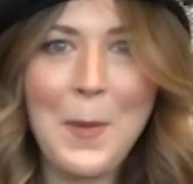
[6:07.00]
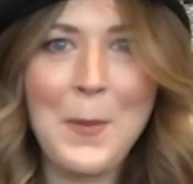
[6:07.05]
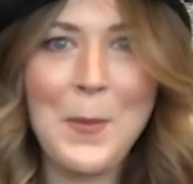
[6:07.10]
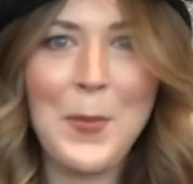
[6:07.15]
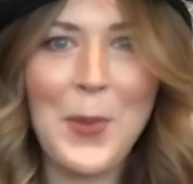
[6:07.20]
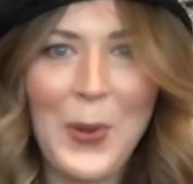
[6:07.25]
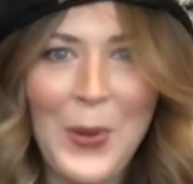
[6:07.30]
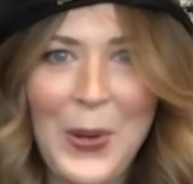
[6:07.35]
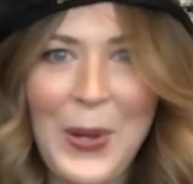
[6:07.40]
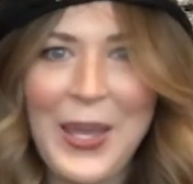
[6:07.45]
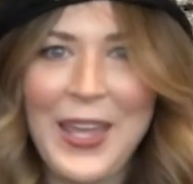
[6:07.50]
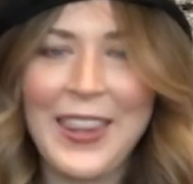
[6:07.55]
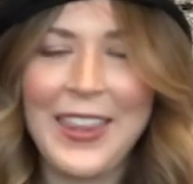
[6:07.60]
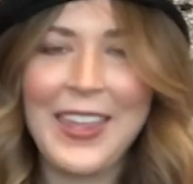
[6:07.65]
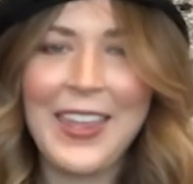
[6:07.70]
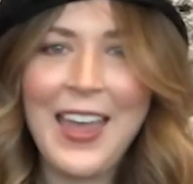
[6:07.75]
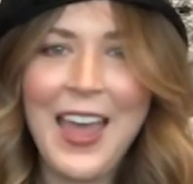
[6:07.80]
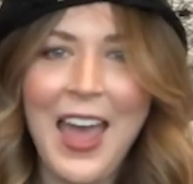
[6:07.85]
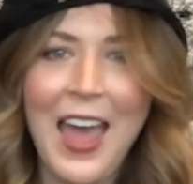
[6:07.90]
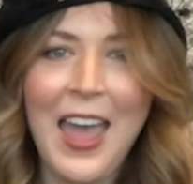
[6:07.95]

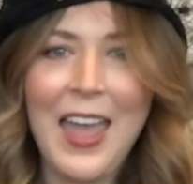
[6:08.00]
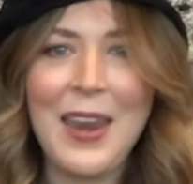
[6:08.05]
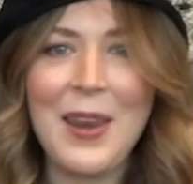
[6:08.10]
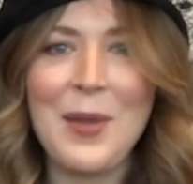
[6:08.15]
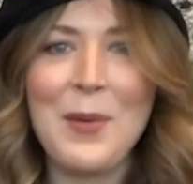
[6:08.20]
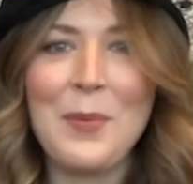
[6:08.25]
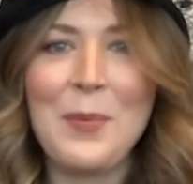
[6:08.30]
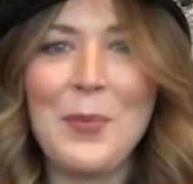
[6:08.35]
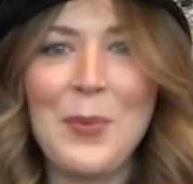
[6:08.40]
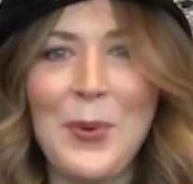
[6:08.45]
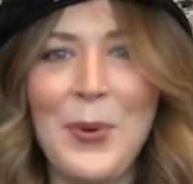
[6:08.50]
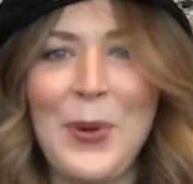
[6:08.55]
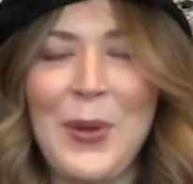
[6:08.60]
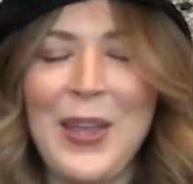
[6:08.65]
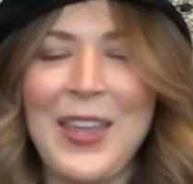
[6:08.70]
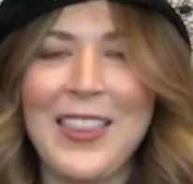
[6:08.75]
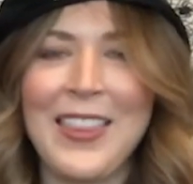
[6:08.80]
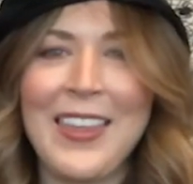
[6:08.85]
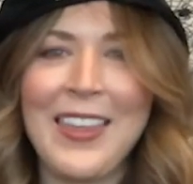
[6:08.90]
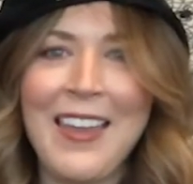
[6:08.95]
Boiling hot,
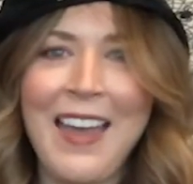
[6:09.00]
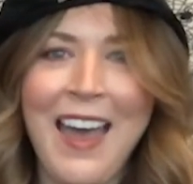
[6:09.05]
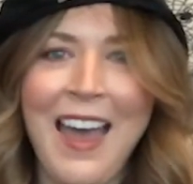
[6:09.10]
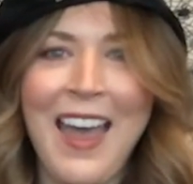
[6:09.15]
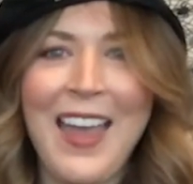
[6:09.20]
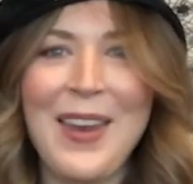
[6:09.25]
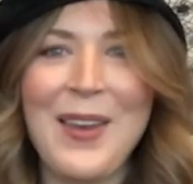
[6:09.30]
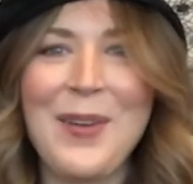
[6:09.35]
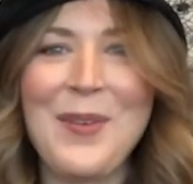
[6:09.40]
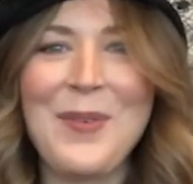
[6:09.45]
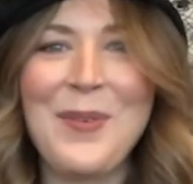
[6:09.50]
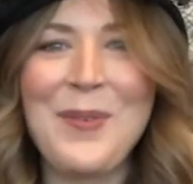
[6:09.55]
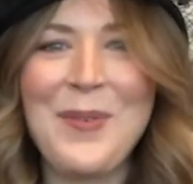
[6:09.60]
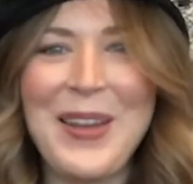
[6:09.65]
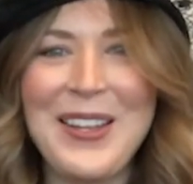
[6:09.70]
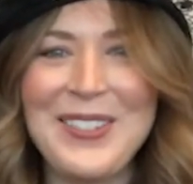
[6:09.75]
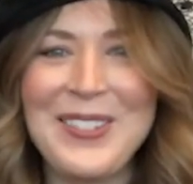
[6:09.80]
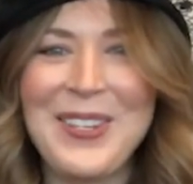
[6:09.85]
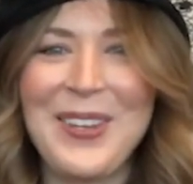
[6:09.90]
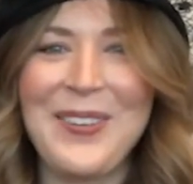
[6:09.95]
boiling hot.
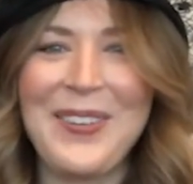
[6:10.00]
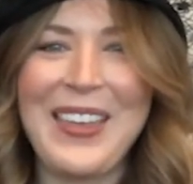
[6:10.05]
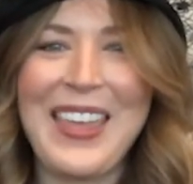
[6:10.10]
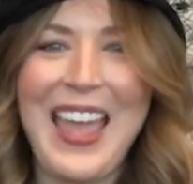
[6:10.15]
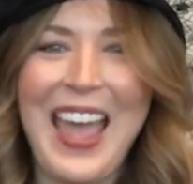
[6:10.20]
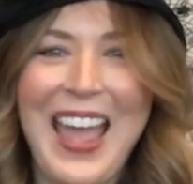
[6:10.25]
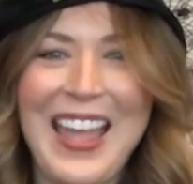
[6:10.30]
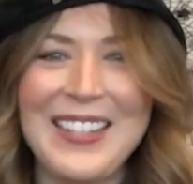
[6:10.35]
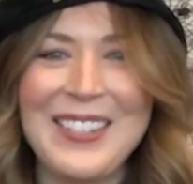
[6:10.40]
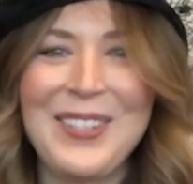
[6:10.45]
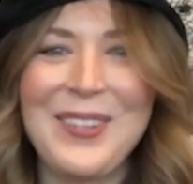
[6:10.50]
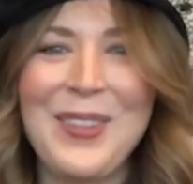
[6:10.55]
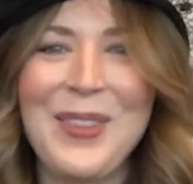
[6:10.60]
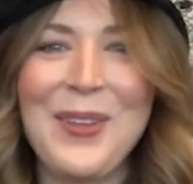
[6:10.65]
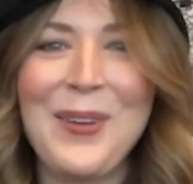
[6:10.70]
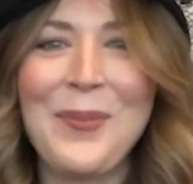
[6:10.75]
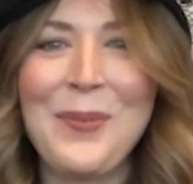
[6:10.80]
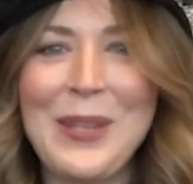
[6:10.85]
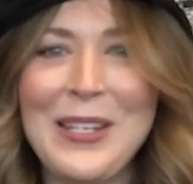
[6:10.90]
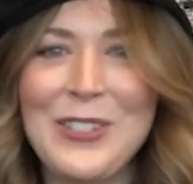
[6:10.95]
What shall we add to
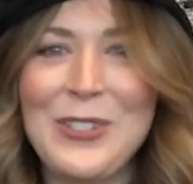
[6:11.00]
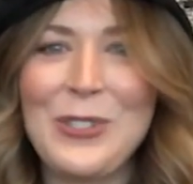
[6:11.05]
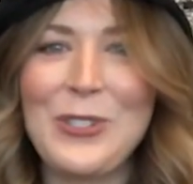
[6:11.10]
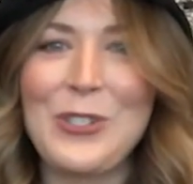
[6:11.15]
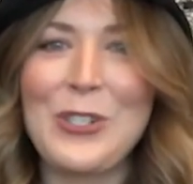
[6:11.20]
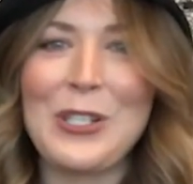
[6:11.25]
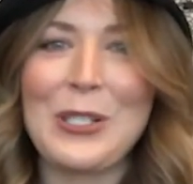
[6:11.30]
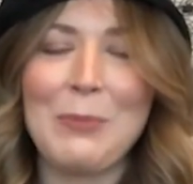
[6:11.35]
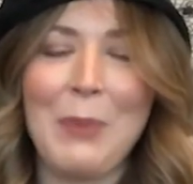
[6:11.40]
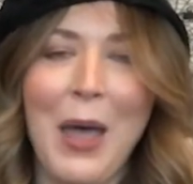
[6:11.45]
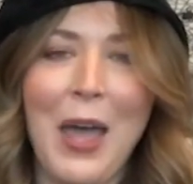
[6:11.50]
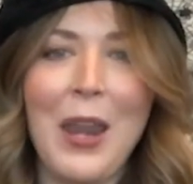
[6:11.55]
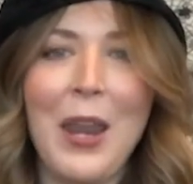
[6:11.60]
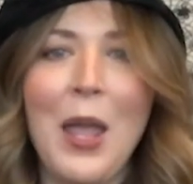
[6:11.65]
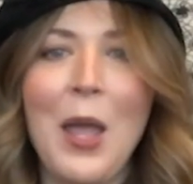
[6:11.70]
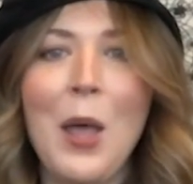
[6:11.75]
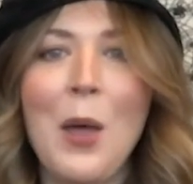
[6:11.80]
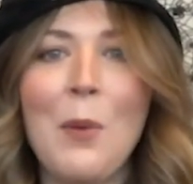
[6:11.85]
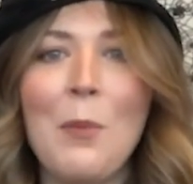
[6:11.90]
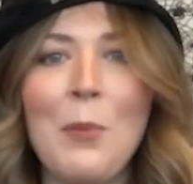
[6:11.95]
the witch's pot?
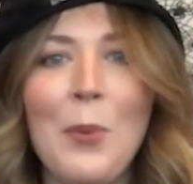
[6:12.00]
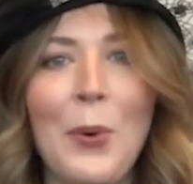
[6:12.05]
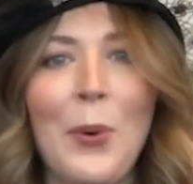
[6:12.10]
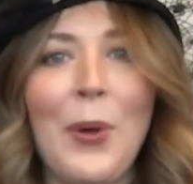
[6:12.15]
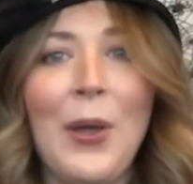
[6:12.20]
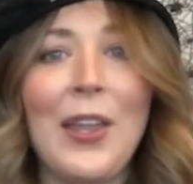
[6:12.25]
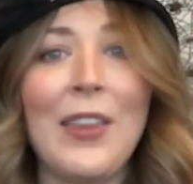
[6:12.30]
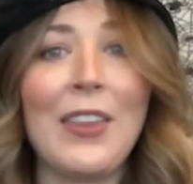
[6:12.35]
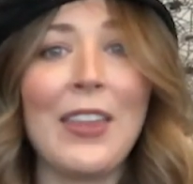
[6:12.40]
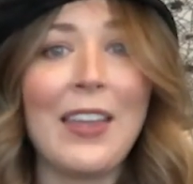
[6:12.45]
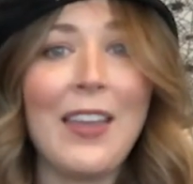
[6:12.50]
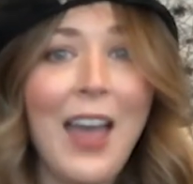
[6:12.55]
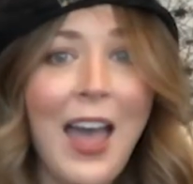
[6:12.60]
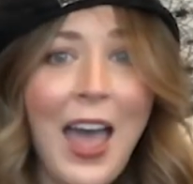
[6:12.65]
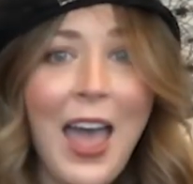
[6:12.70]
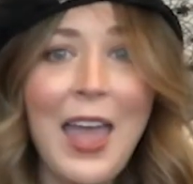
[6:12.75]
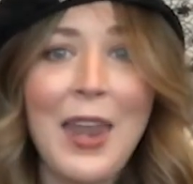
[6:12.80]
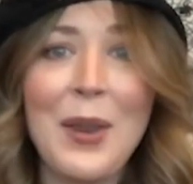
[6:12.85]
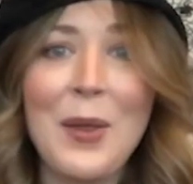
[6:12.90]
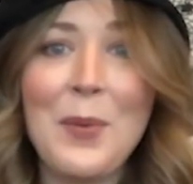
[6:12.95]
Boiling
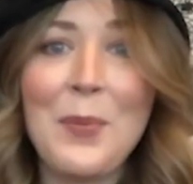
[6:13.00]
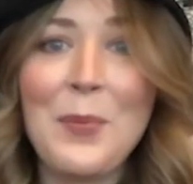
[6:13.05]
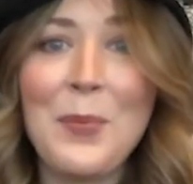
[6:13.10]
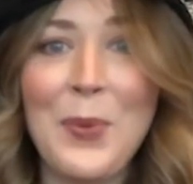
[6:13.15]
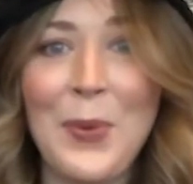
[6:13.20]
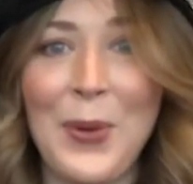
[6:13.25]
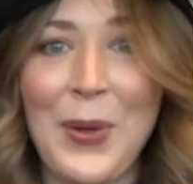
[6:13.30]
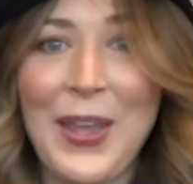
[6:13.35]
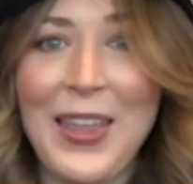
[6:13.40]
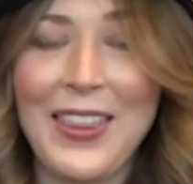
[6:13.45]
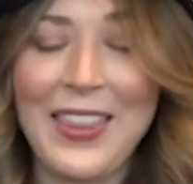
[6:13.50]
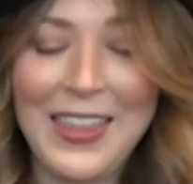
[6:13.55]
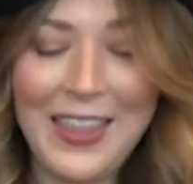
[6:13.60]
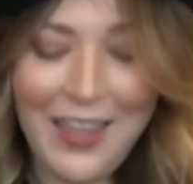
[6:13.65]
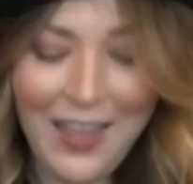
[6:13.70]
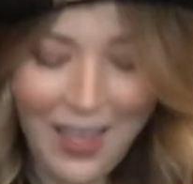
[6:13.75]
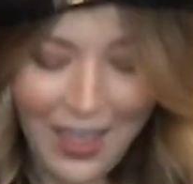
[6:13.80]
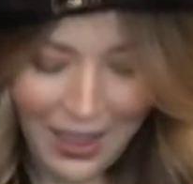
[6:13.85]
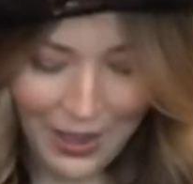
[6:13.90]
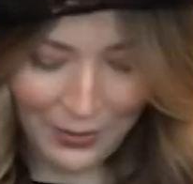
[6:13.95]
hot, boiling
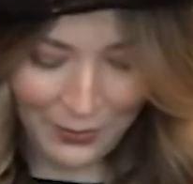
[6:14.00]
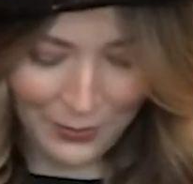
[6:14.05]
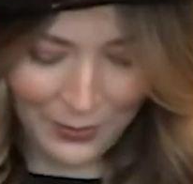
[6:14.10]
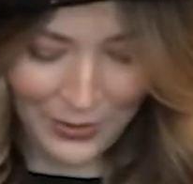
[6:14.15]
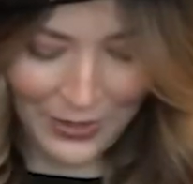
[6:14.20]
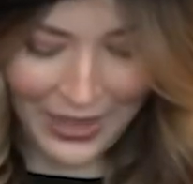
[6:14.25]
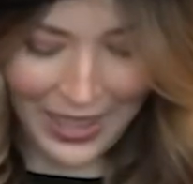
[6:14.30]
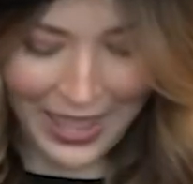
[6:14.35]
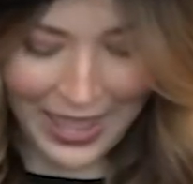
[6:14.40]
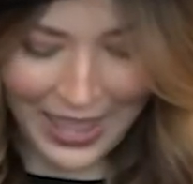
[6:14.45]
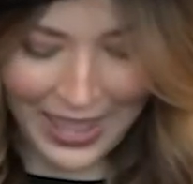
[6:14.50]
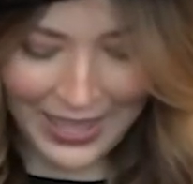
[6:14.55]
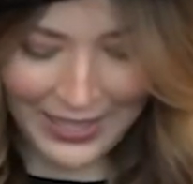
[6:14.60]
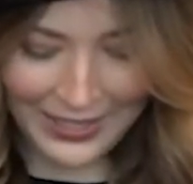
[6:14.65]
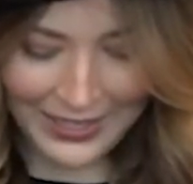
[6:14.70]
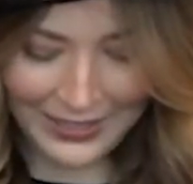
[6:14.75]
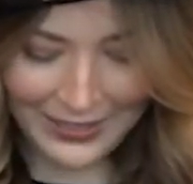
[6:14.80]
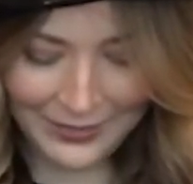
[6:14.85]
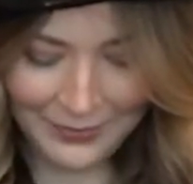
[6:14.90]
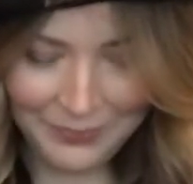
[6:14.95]
hot. We'll
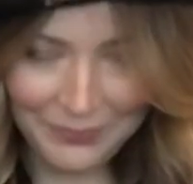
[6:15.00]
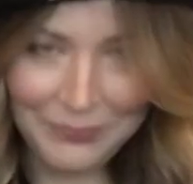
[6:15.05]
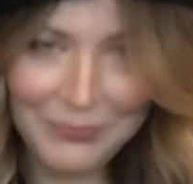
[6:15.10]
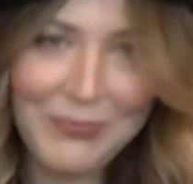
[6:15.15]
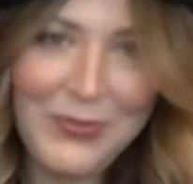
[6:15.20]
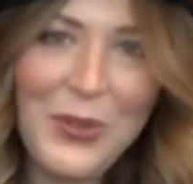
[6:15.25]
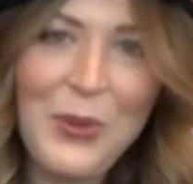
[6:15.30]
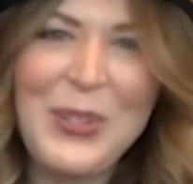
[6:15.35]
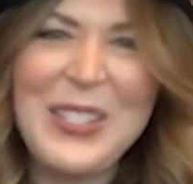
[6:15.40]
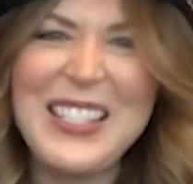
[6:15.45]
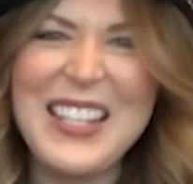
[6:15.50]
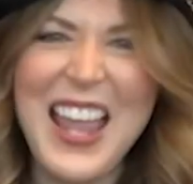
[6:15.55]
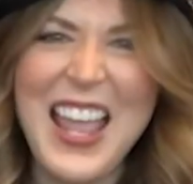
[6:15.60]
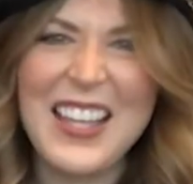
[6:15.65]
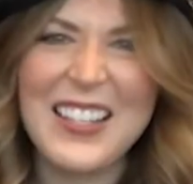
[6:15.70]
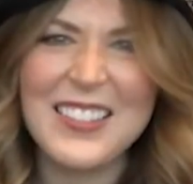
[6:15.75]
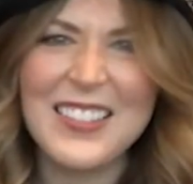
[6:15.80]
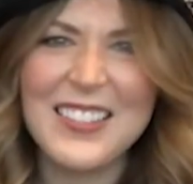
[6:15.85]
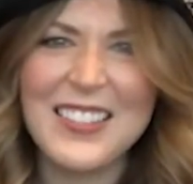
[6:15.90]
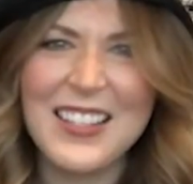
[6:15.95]
add, what's
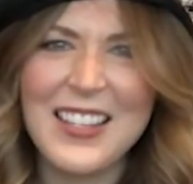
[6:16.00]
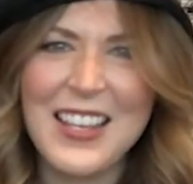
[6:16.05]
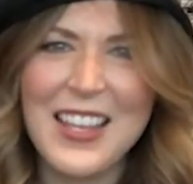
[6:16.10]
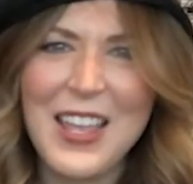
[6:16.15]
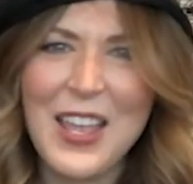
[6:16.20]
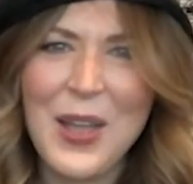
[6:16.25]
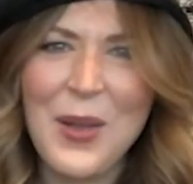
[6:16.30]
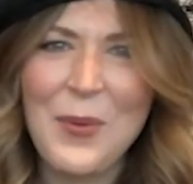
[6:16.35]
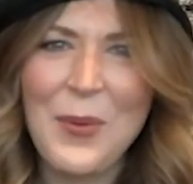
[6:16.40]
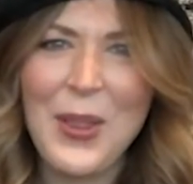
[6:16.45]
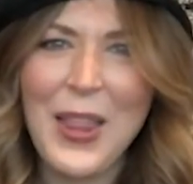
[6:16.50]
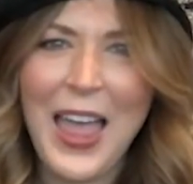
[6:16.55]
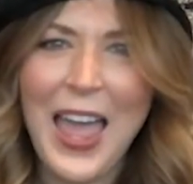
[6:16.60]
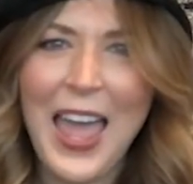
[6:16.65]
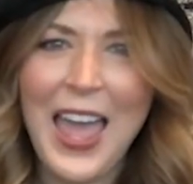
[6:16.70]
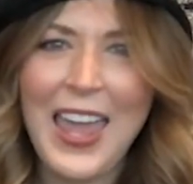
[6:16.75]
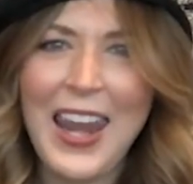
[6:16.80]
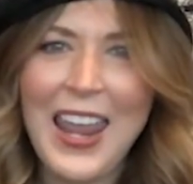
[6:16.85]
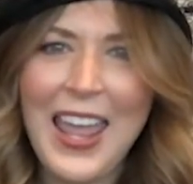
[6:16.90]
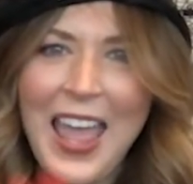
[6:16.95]
next? We'll
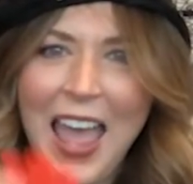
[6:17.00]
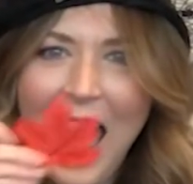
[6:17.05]
add